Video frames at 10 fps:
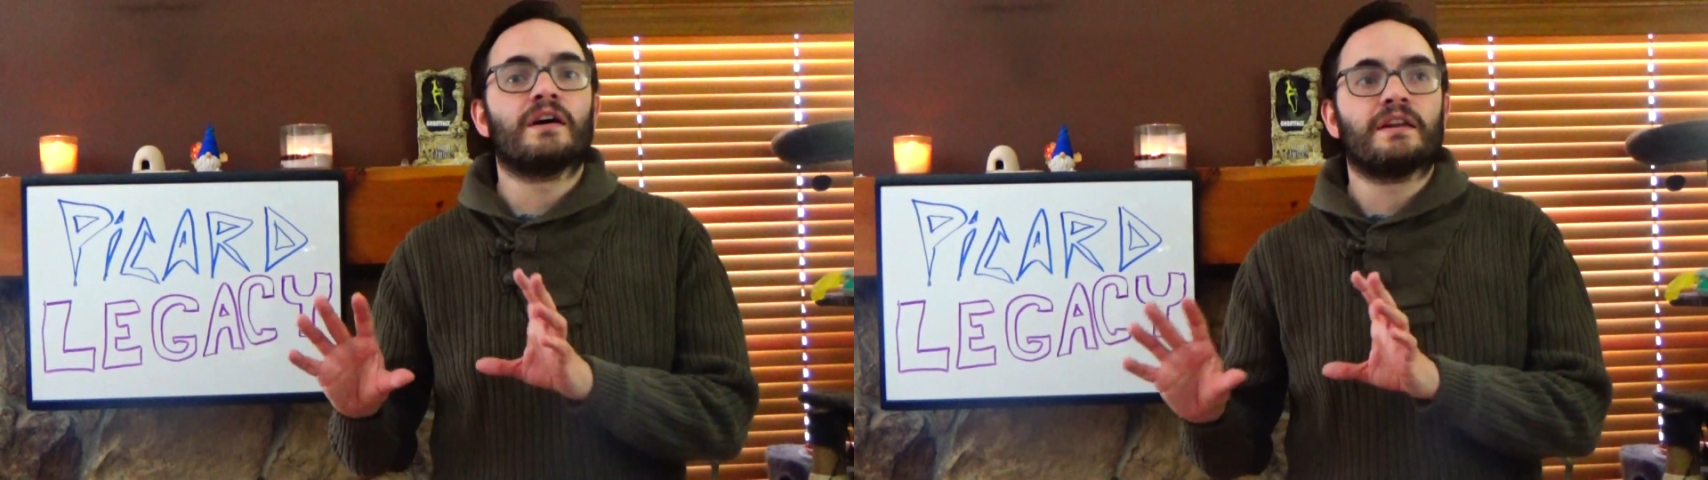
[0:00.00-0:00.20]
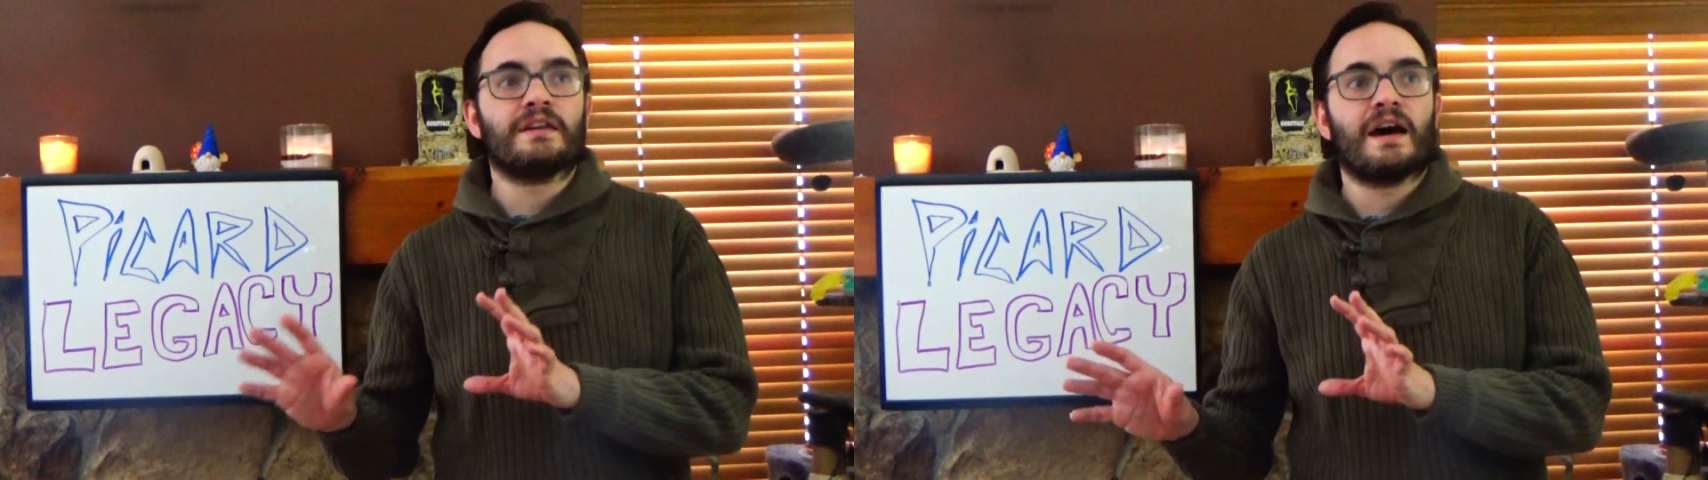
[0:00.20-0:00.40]

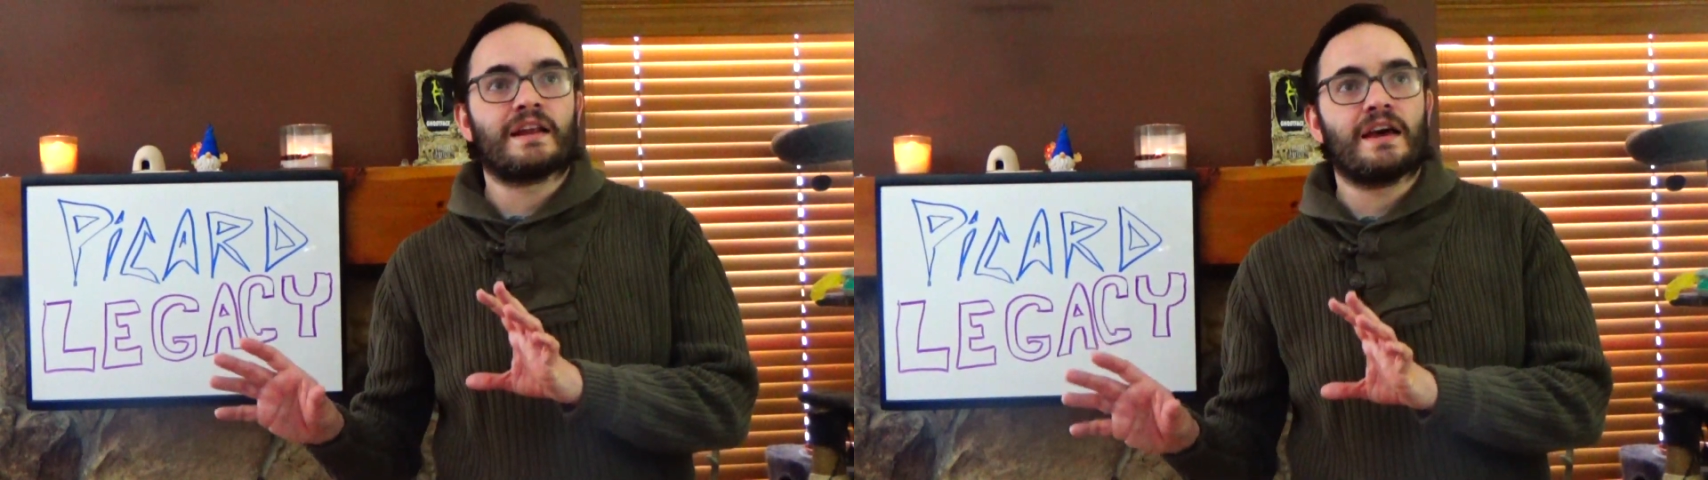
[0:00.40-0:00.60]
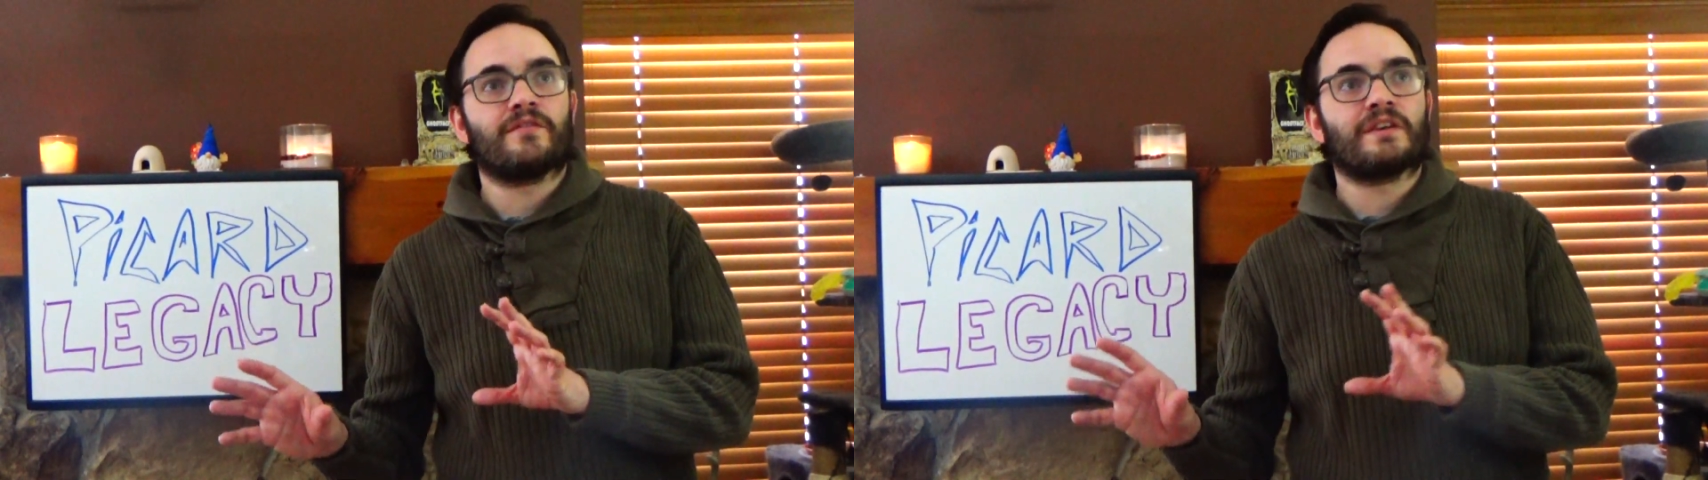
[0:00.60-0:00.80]
not
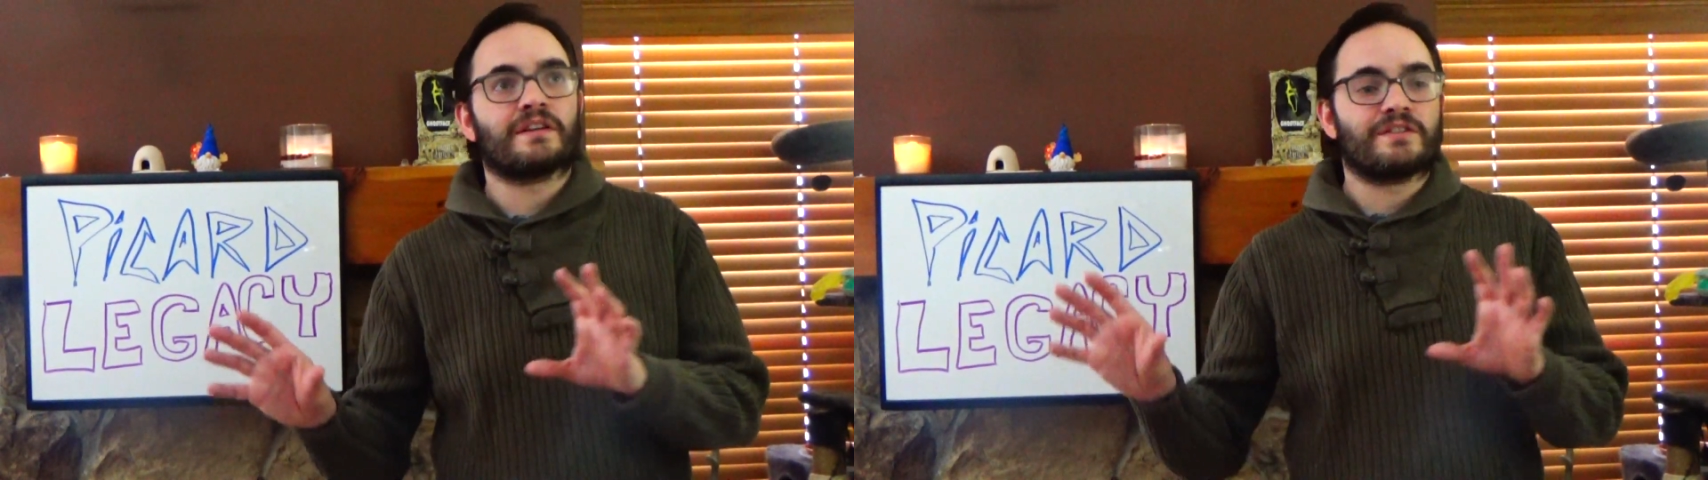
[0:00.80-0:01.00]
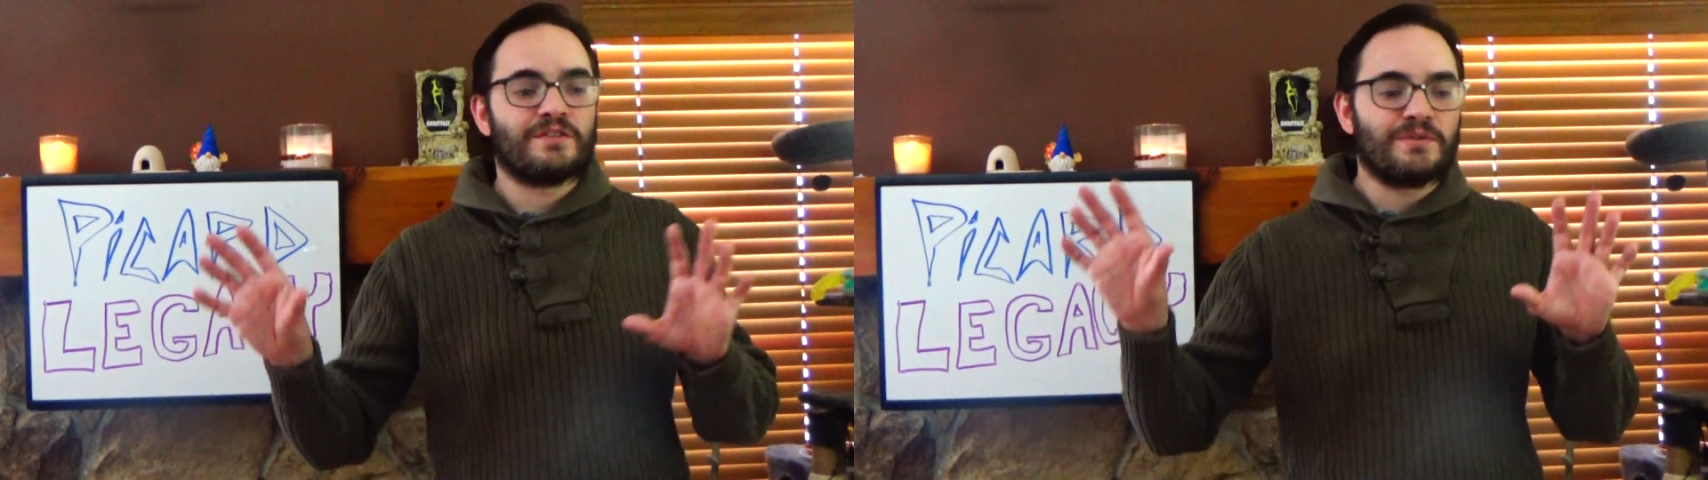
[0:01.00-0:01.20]

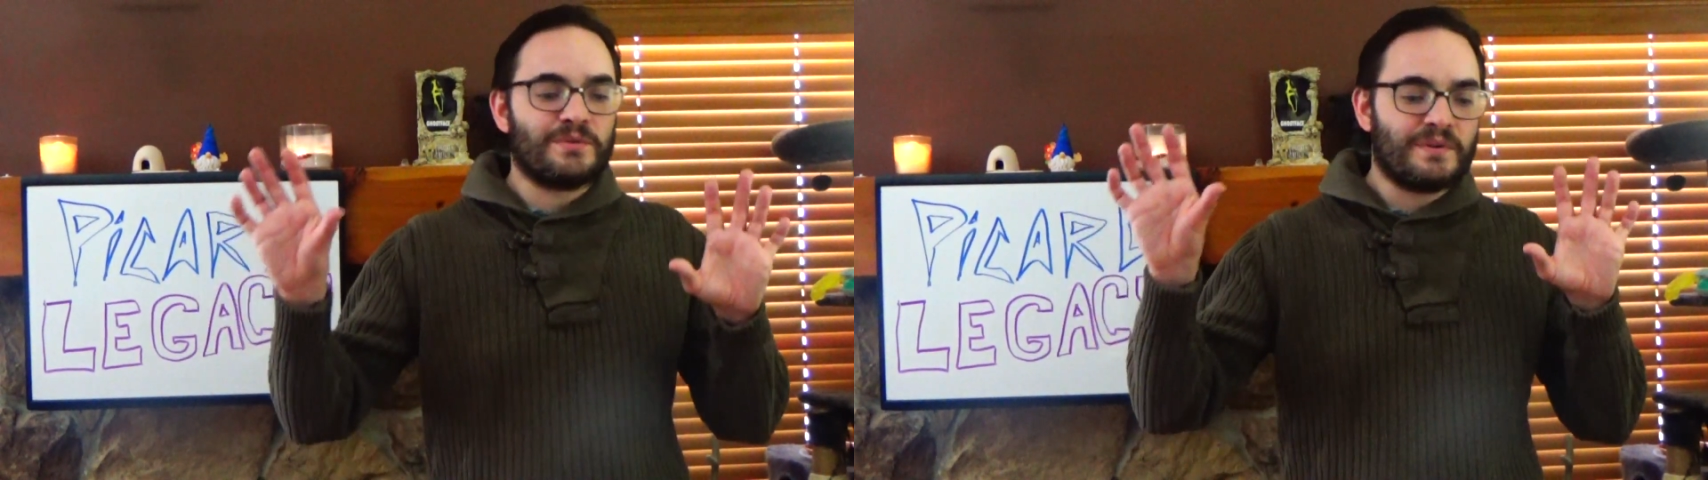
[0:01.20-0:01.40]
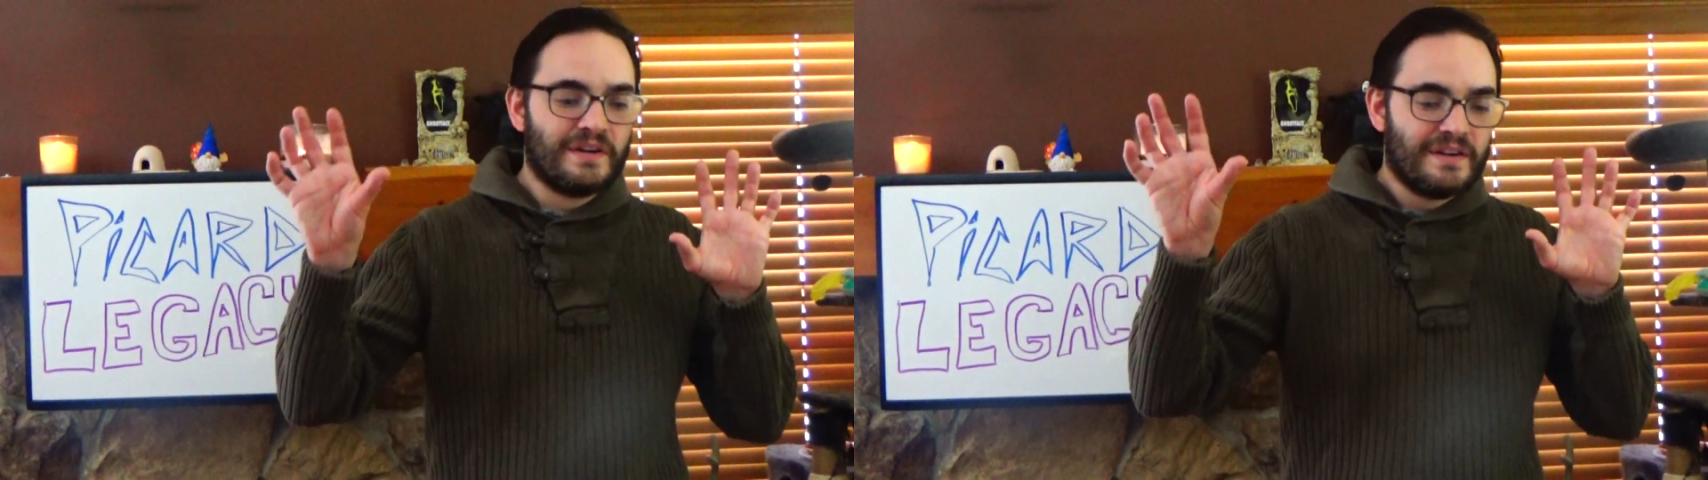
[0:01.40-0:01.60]
having to